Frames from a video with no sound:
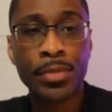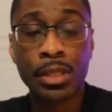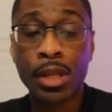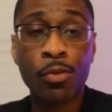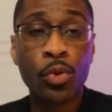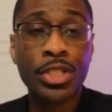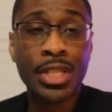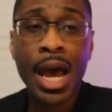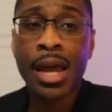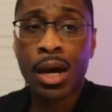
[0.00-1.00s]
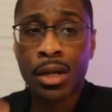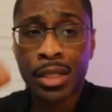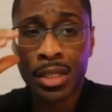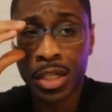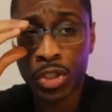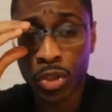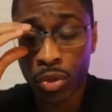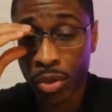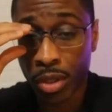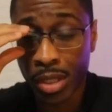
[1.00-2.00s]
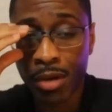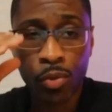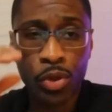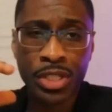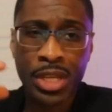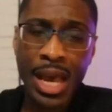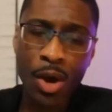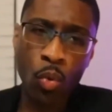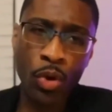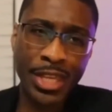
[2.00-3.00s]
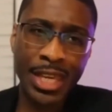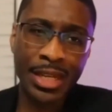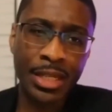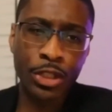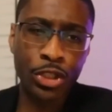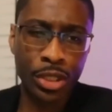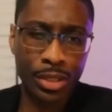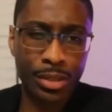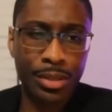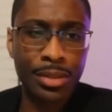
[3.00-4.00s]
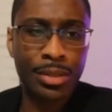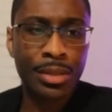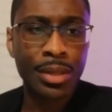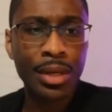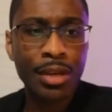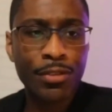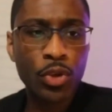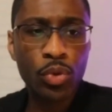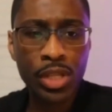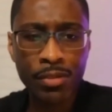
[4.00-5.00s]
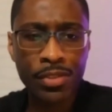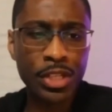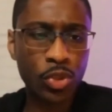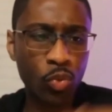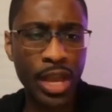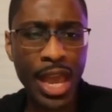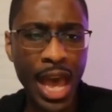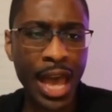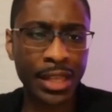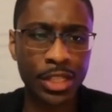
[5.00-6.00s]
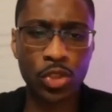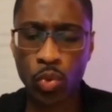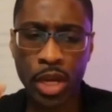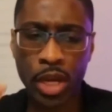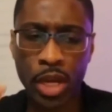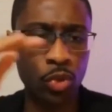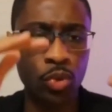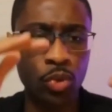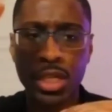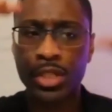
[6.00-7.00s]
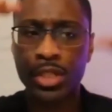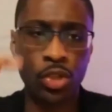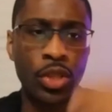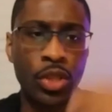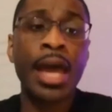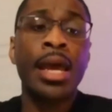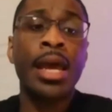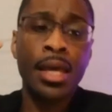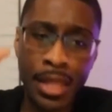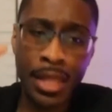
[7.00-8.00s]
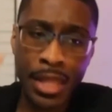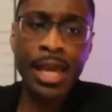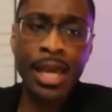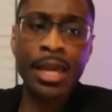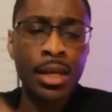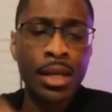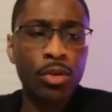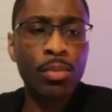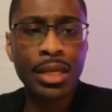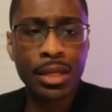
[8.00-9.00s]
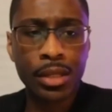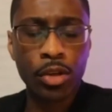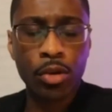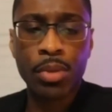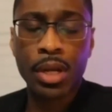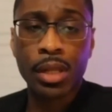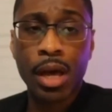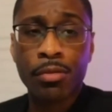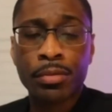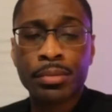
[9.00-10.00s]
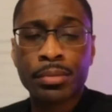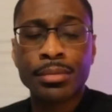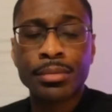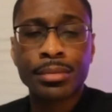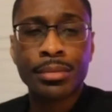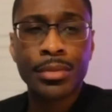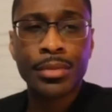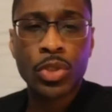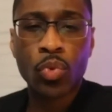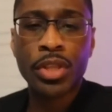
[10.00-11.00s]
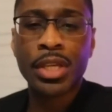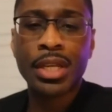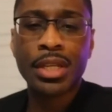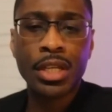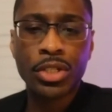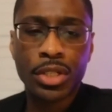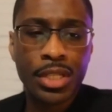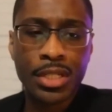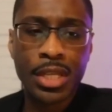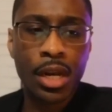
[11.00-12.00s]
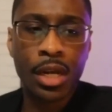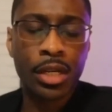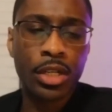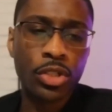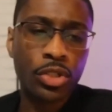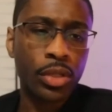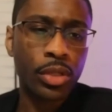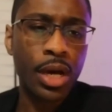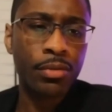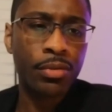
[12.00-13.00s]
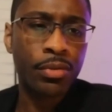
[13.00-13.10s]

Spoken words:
The love was not unconditional. The love was with conditions. If you live this way, act this way, do this and do that, then you might get a little bit of love. It's with conditions. That's not unconditional love.